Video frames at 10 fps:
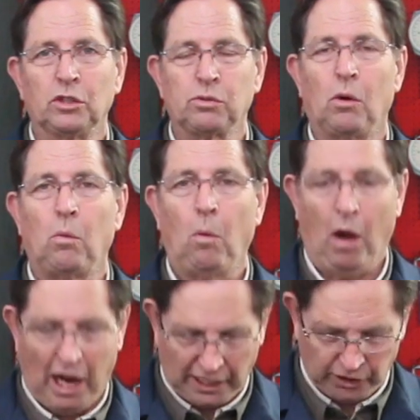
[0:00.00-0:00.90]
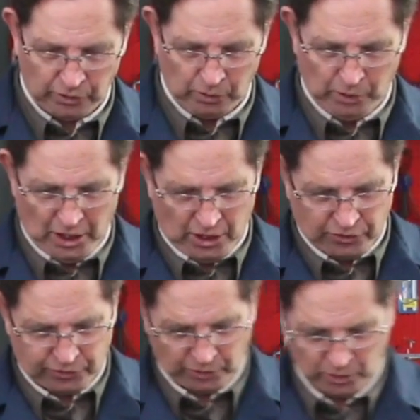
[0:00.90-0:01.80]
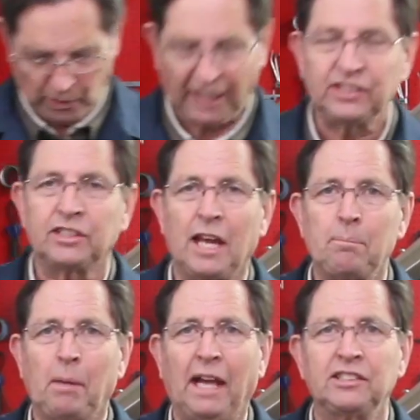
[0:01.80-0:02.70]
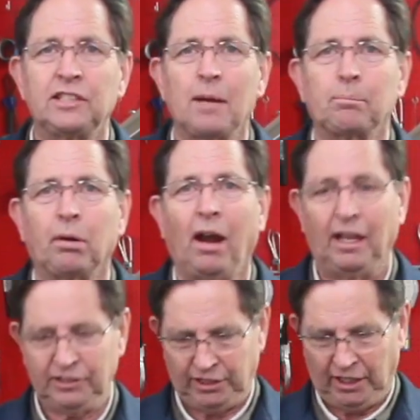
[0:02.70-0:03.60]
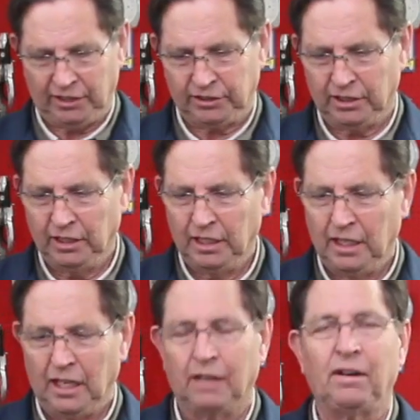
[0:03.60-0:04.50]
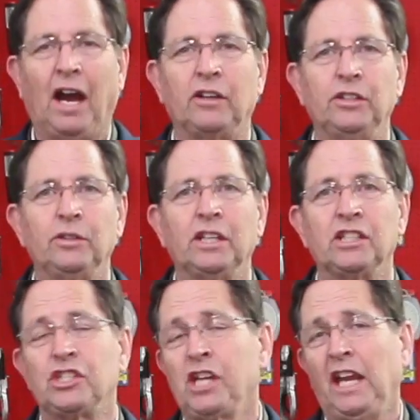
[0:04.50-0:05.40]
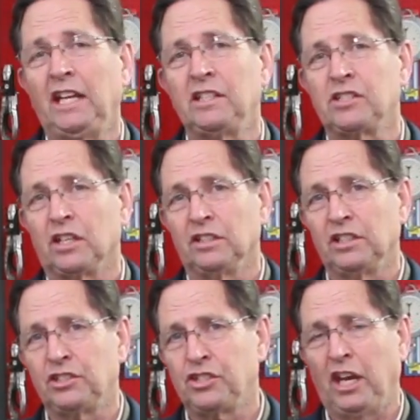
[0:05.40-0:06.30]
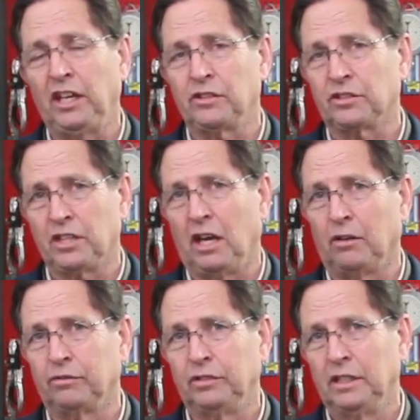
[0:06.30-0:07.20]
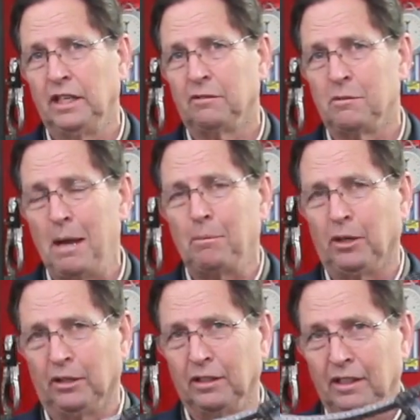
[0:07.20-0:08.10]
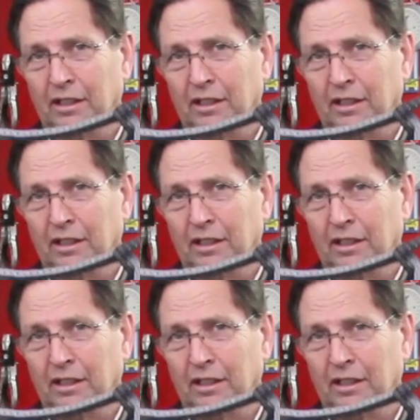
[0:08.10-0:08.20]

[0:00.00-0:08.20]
which will walk you through a step-by-step process of how you can change this chain yourself. Remember,